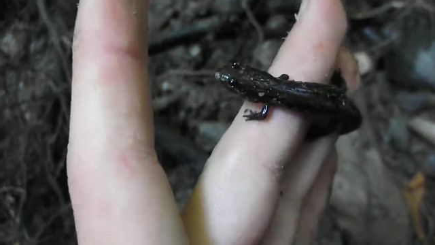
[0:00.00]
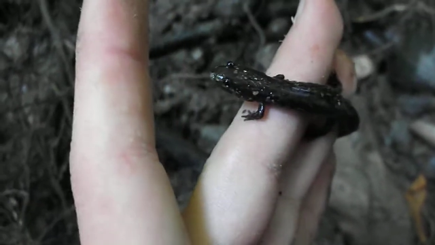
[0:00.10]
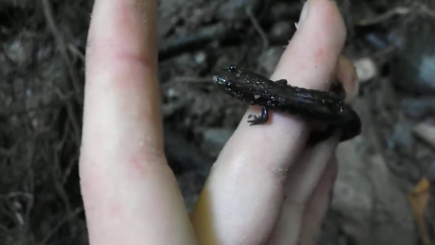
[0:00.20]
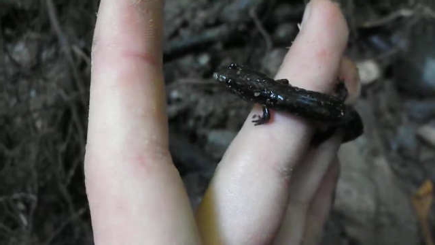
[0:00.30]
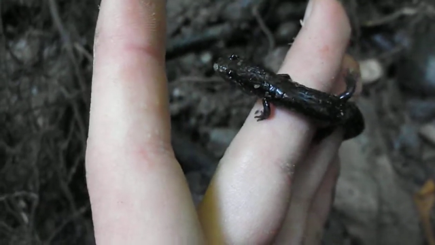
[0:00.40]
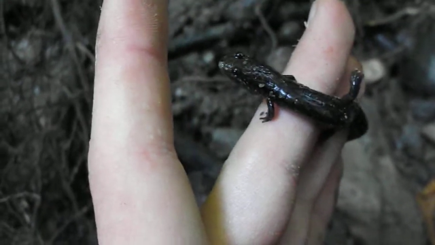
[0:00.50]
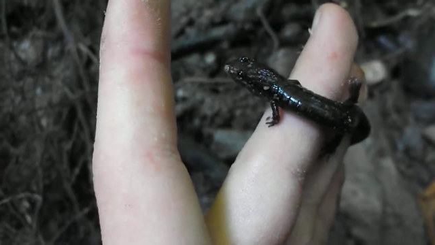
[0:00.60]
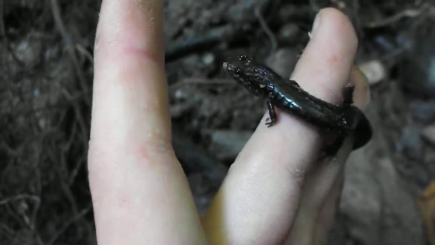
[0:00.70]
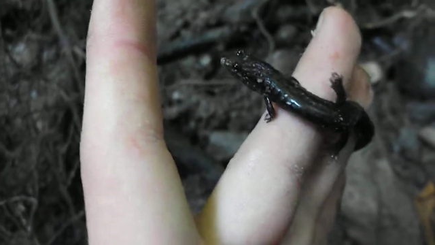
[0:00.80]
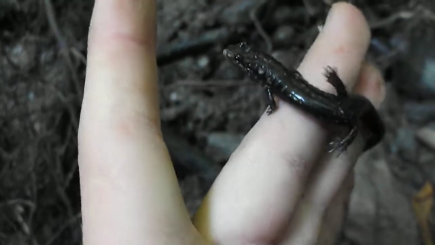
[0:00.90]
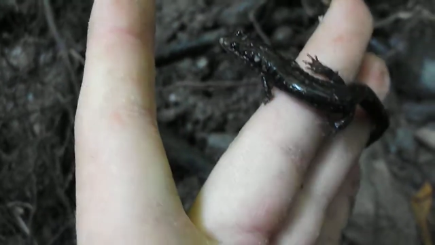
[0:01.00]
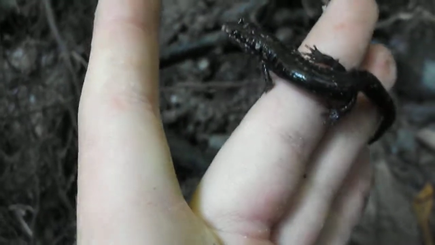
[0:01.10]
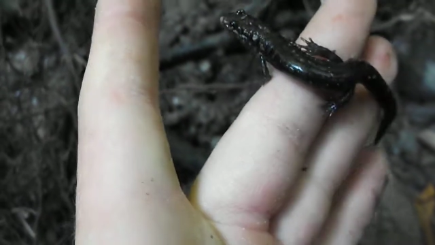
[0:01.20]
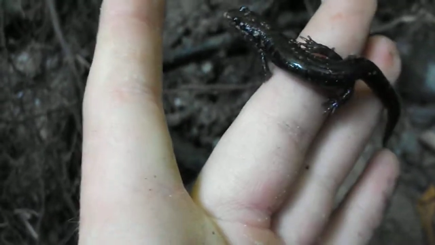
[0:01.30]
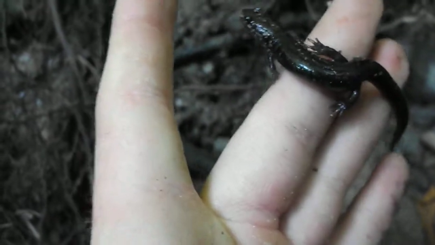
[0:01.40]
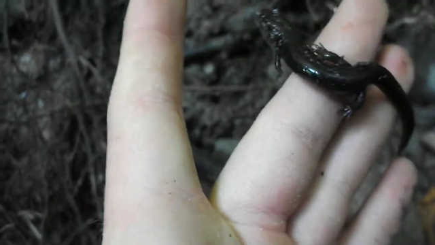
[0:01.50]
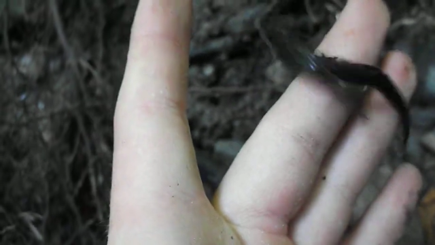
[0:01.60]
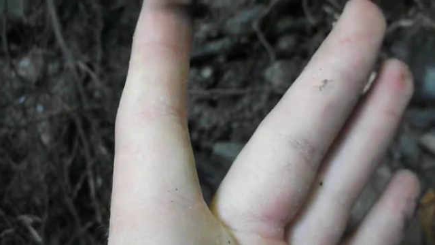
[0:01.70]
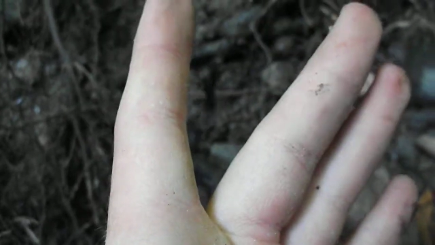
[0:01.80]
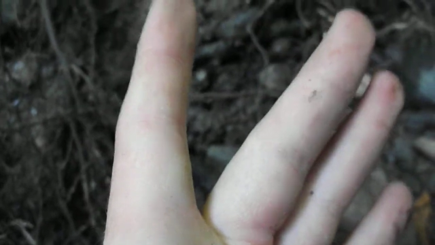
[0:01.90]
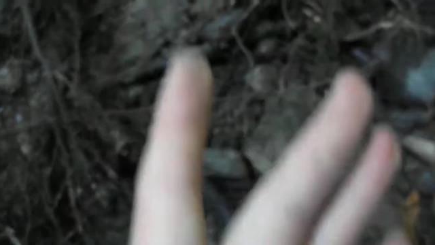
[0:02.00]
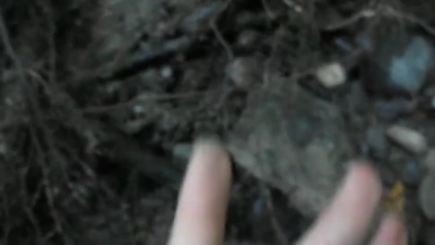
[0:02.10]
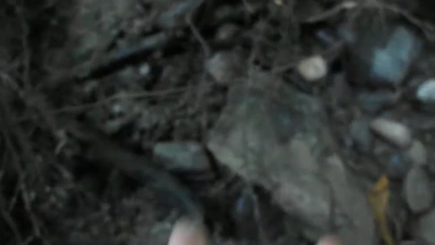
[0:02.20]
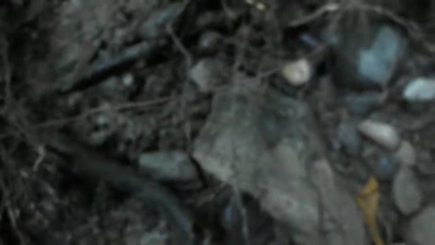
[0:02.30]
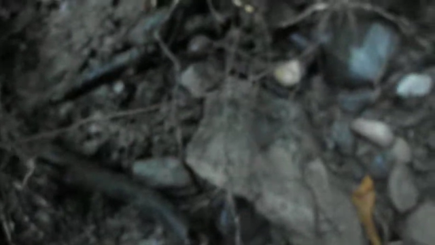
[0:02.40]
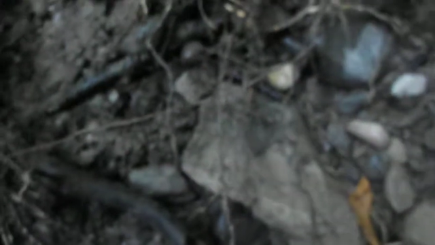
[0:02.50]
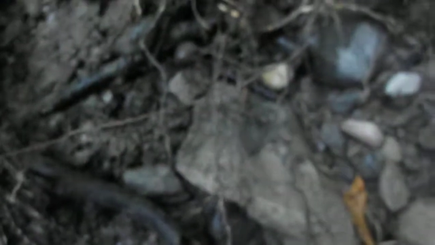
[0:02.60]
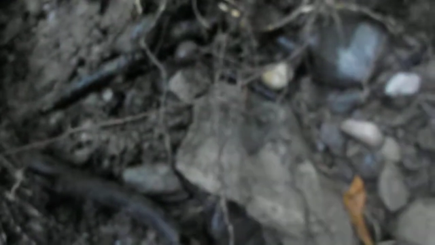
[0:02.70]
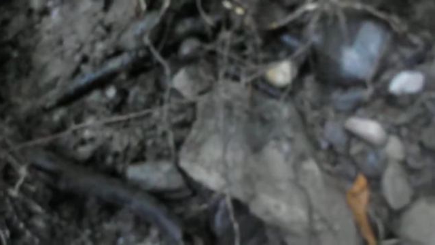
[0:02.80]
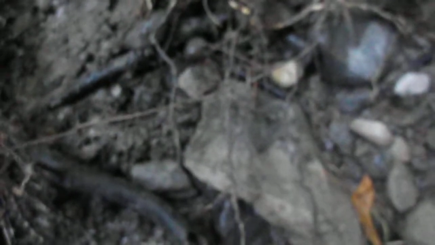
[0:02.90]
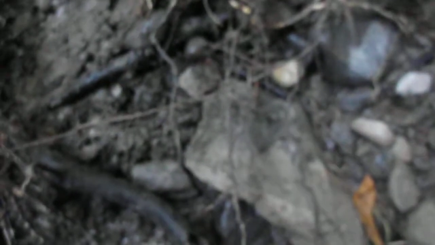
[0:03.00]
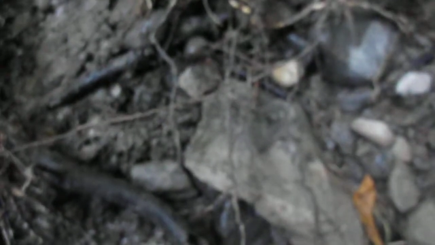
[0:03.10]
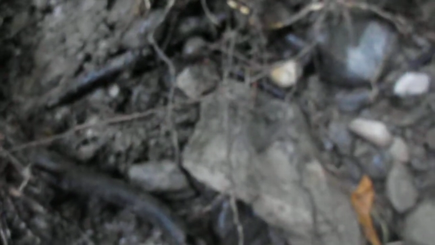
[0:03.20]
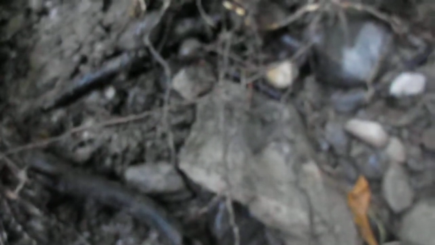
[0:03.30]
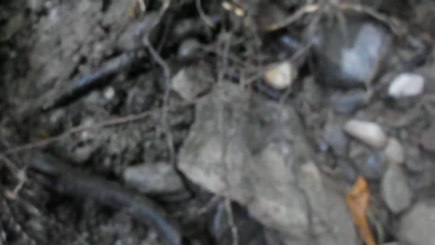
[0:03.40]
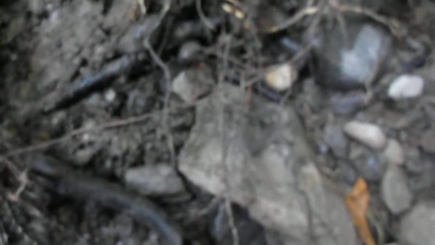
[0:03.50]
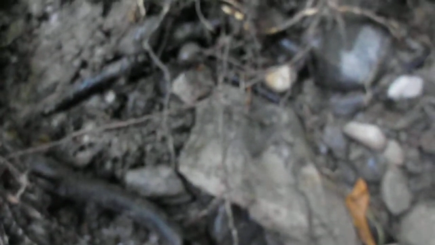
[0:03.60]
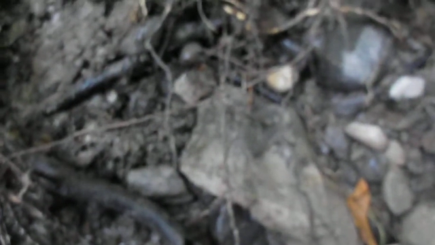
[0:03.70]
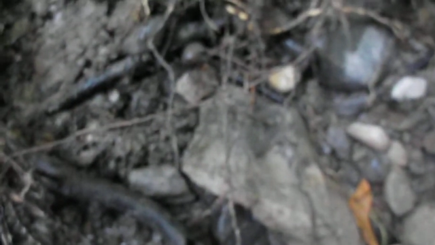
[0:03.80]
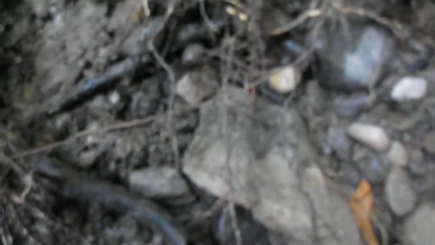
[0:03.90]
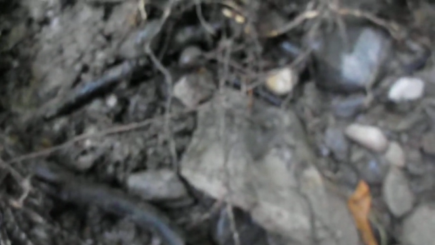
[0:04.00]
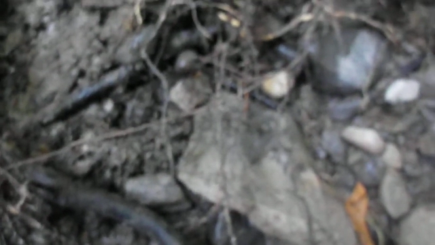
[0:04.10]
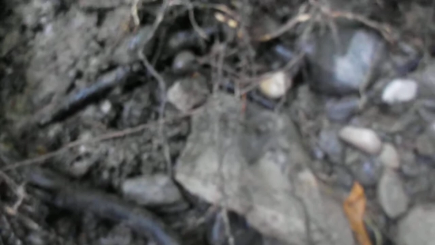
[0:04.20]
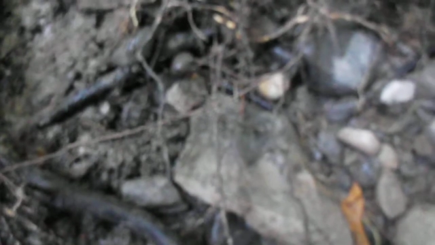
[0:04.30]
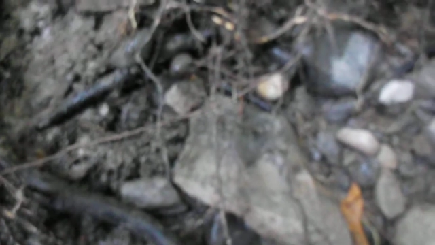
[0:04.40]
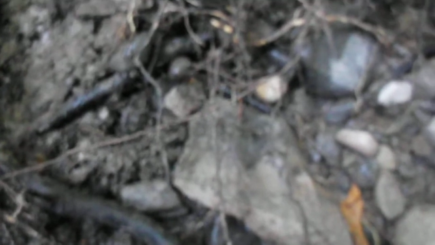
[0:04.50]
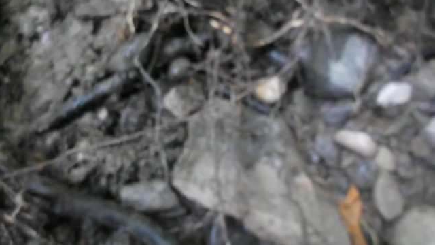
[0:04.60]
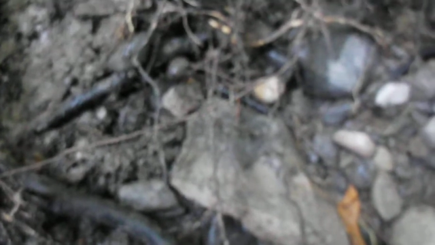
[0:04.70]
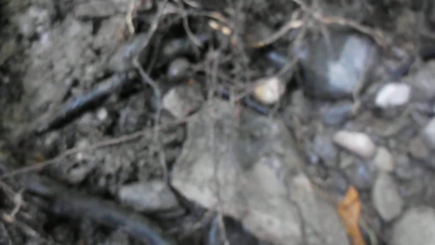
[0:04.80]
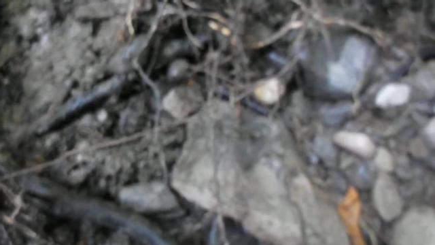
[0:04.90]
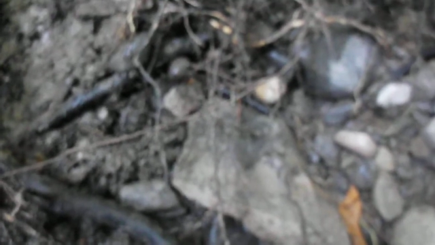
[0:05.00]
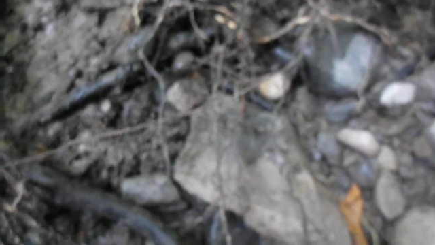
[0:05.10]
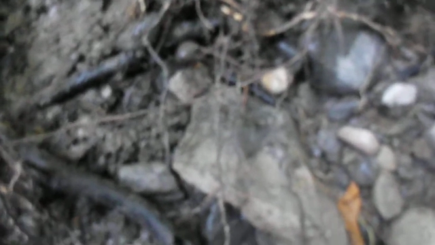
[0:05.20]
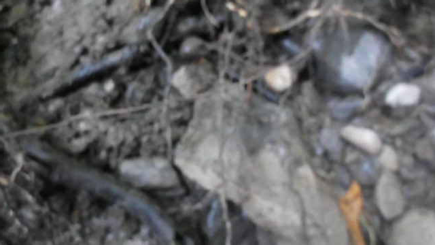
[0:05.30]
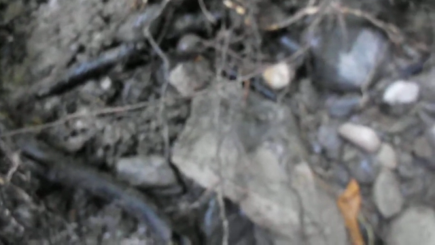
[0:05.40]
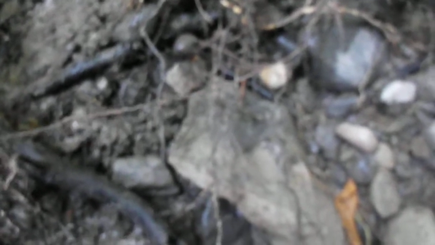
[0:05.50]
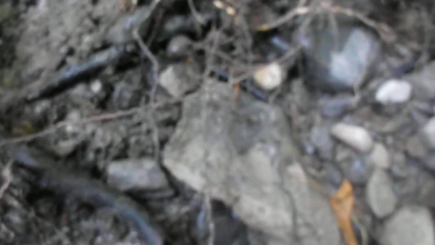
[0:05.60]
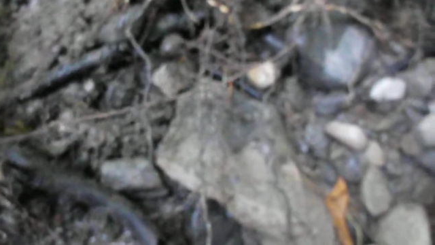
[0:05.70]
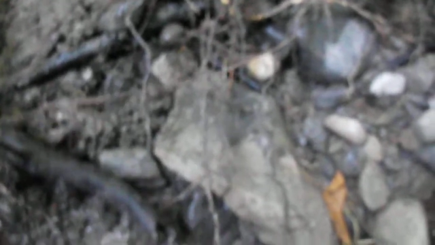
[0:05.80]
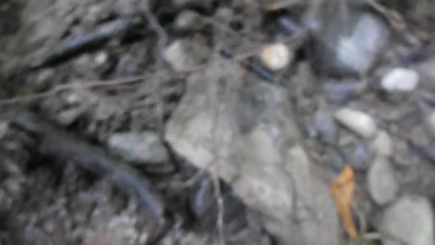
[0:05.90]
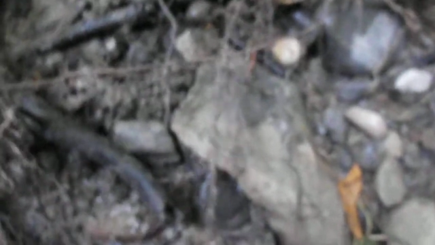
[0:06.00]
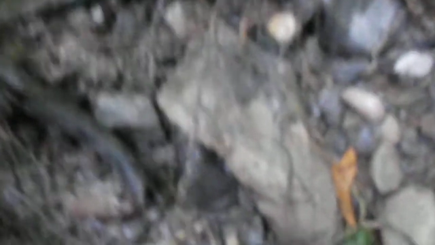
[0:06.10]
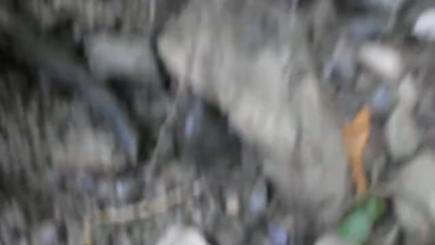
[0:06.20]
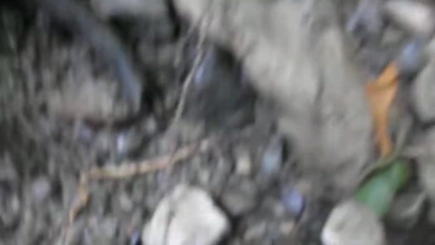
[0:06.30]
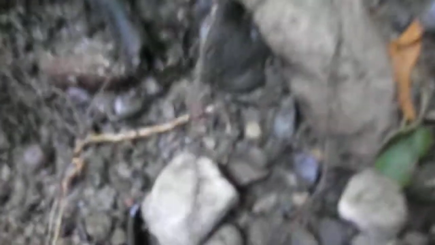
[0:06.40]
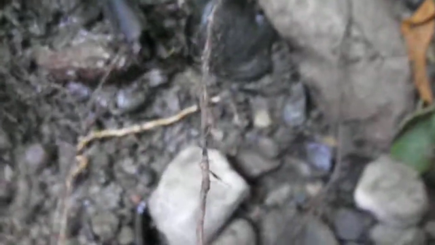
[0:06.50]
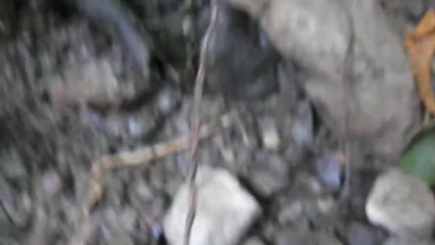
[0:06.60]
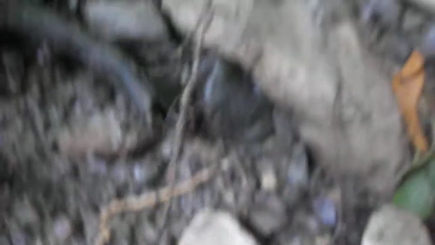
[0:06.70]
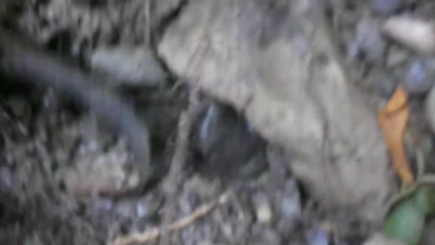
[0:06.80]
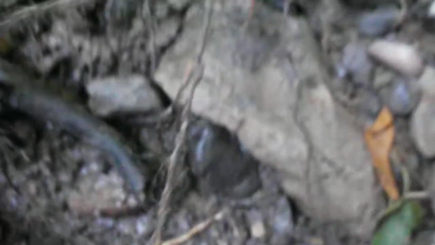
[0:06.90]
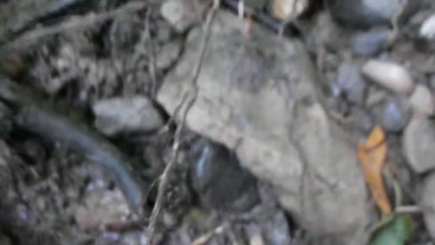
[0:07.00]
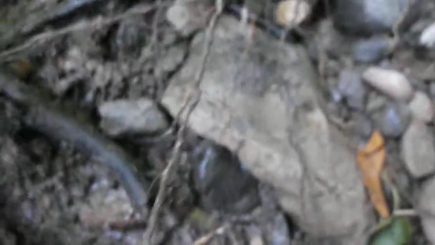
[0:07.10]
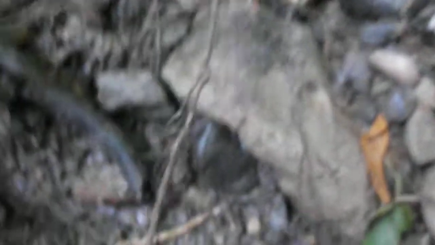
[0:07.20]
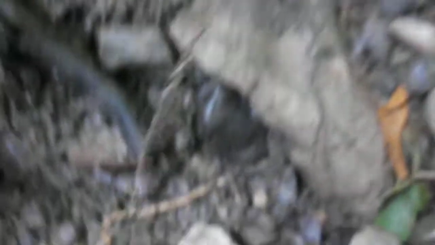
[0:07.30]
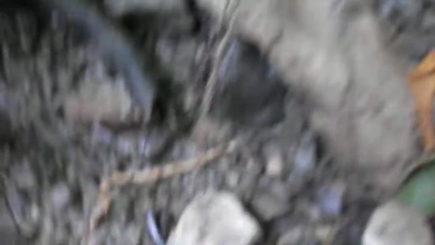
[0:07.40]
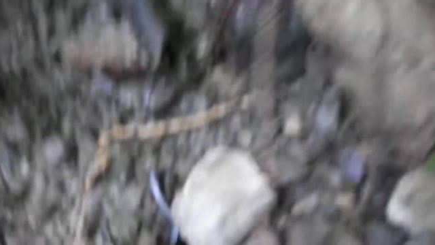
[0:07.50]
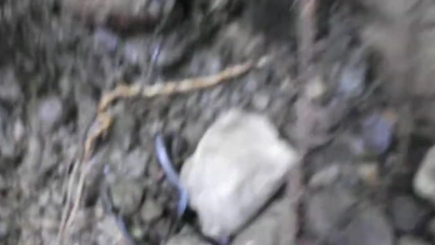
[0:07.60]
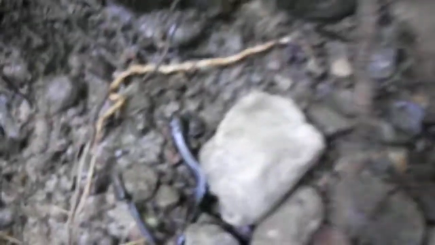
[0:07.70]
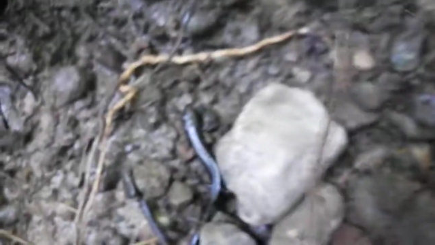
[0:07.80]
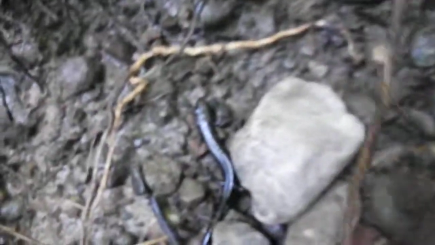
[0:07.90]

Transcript: No face is visible, so there are no lips to read.